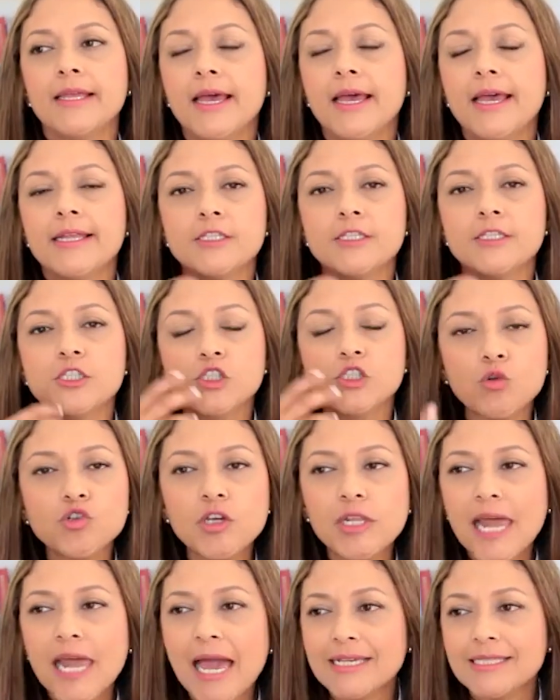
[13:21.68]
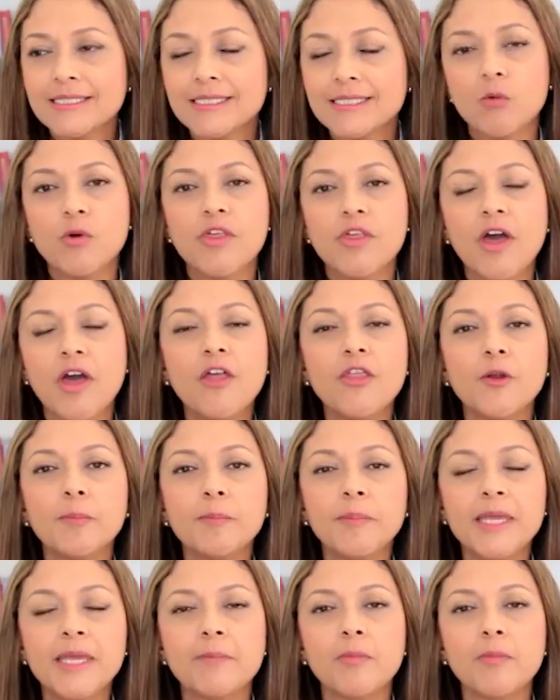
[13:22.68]
socializing with other
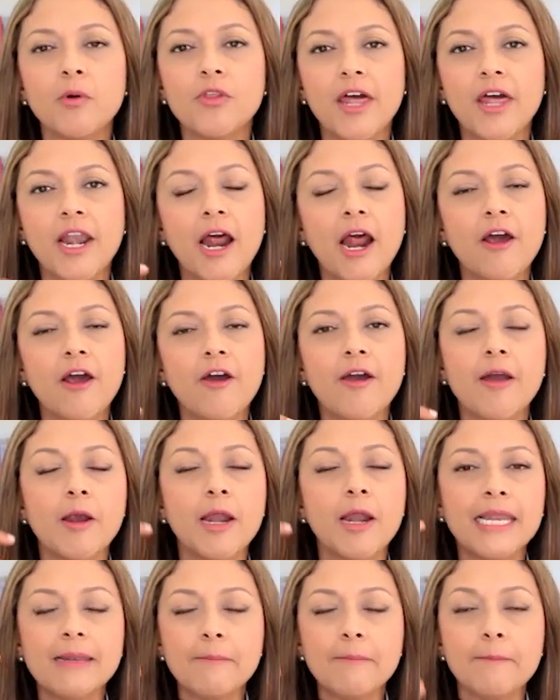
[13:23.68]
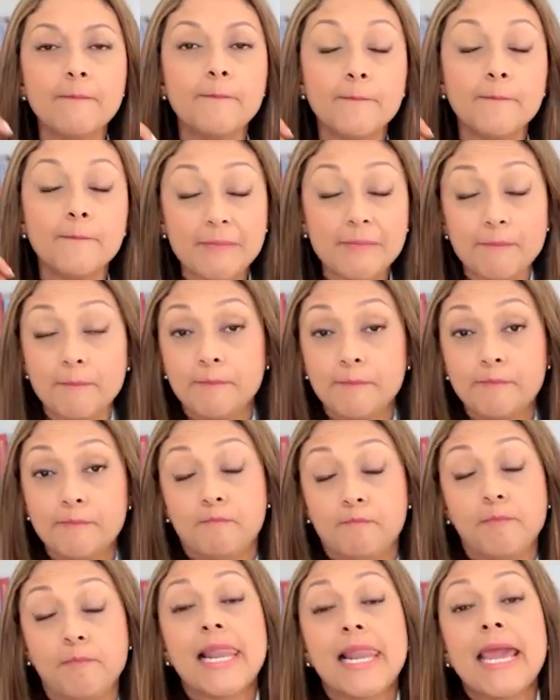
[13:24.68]
people that are
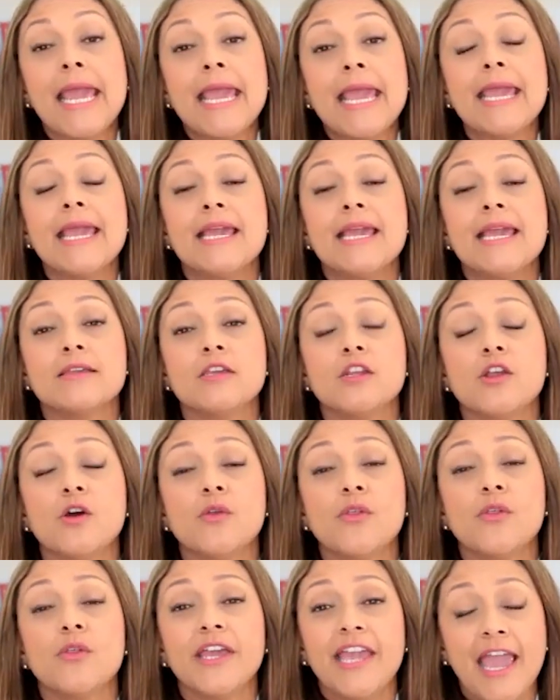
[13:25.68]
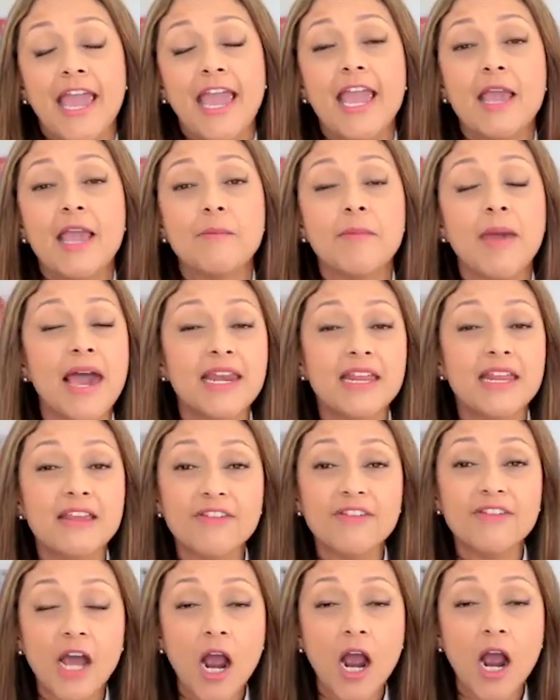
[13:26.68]
playing, the game at
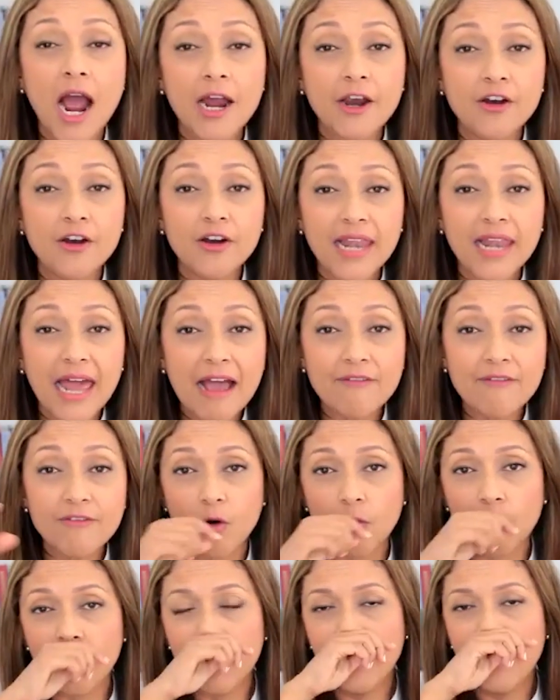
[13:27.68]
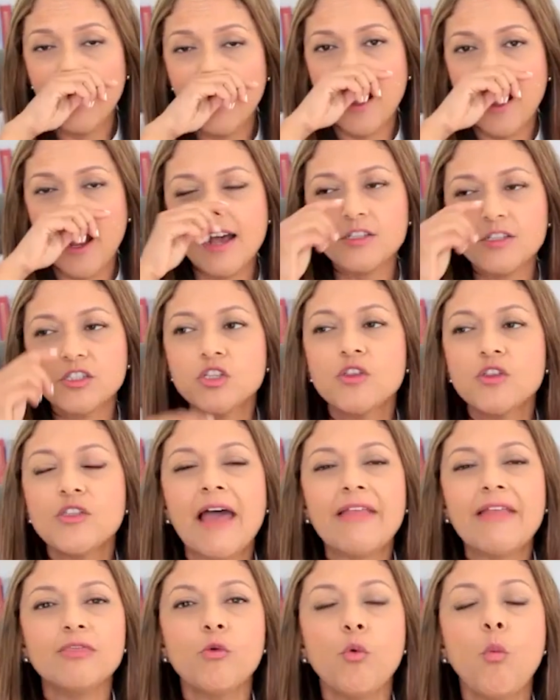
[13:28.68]
even a higher level, so
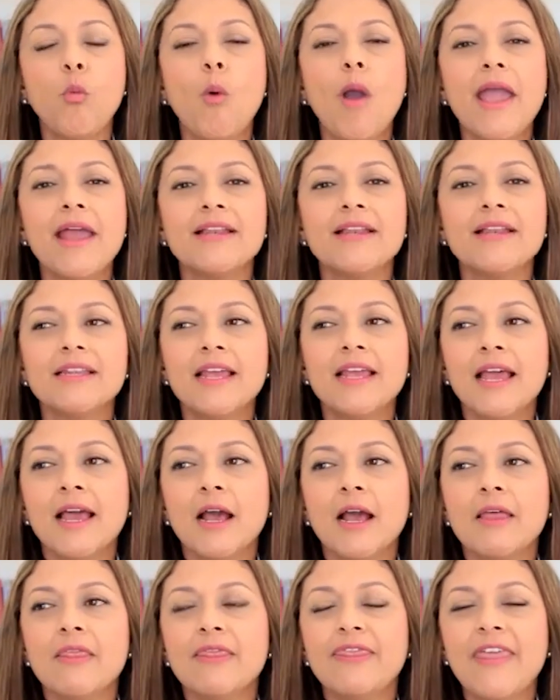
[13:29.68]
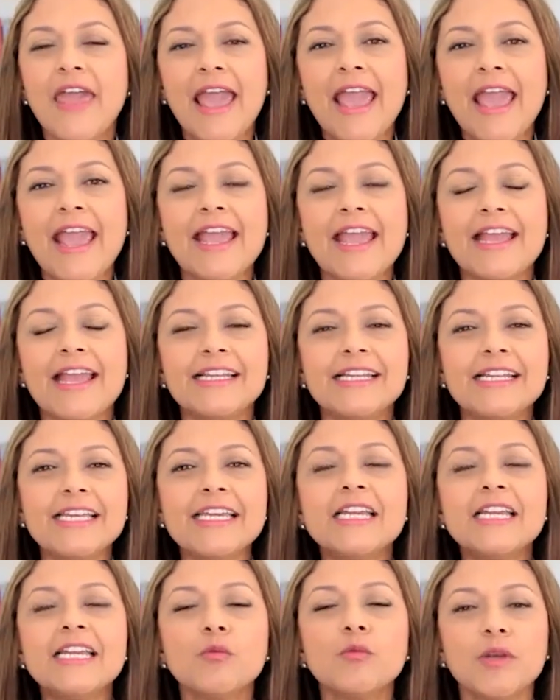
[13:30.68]
that when they
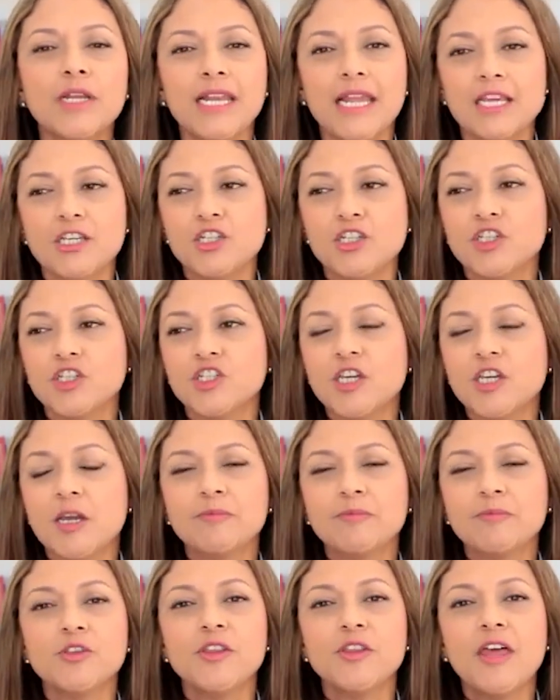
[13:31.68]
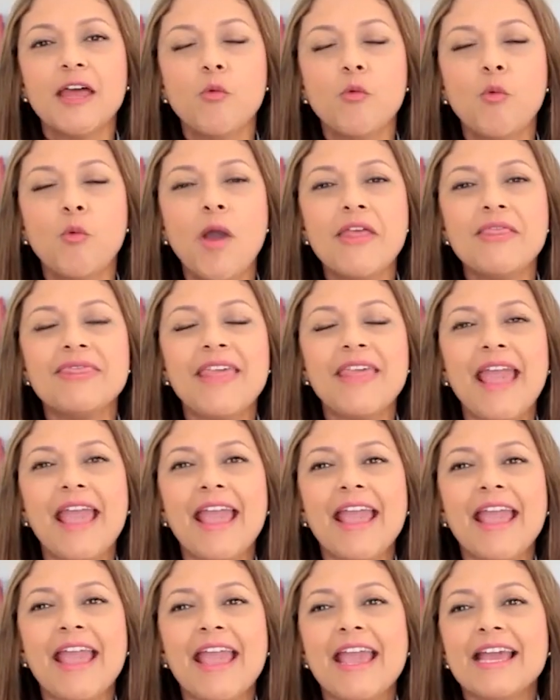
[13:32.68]
need a relationship, so that when
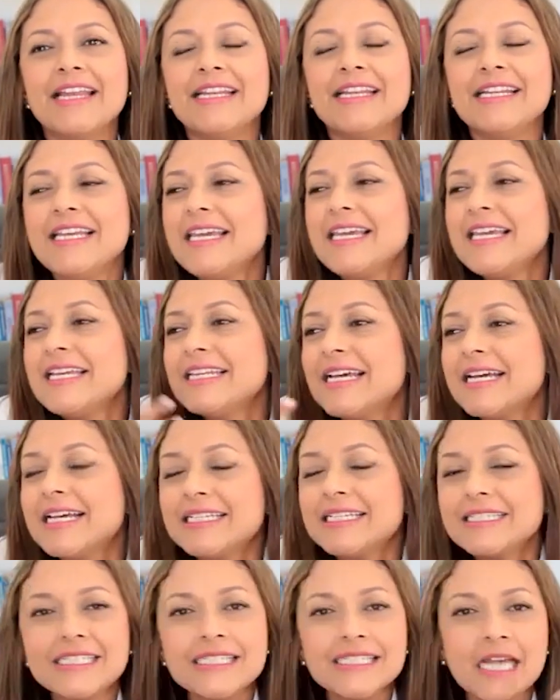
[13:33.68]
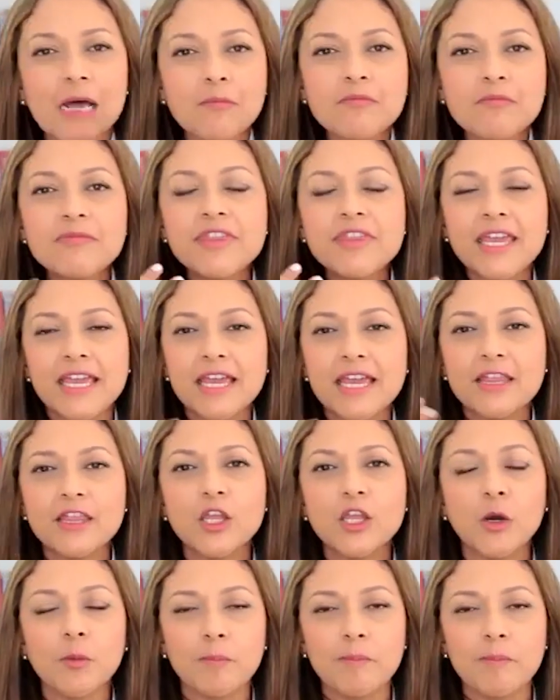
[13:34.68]
they need something in
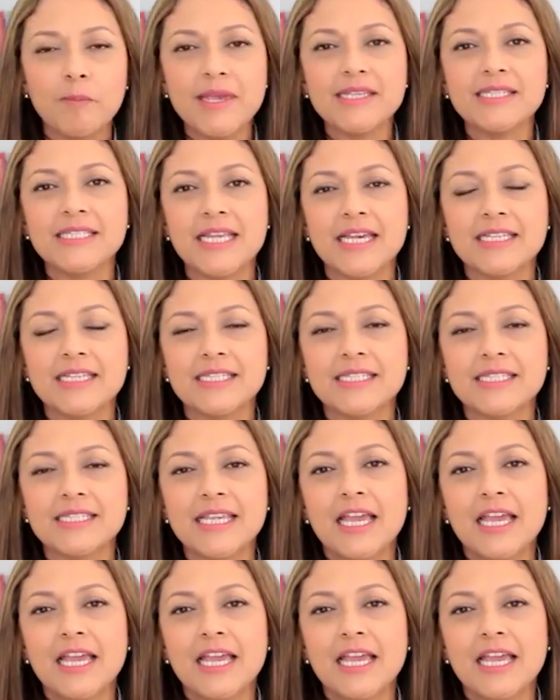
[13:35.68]
their business,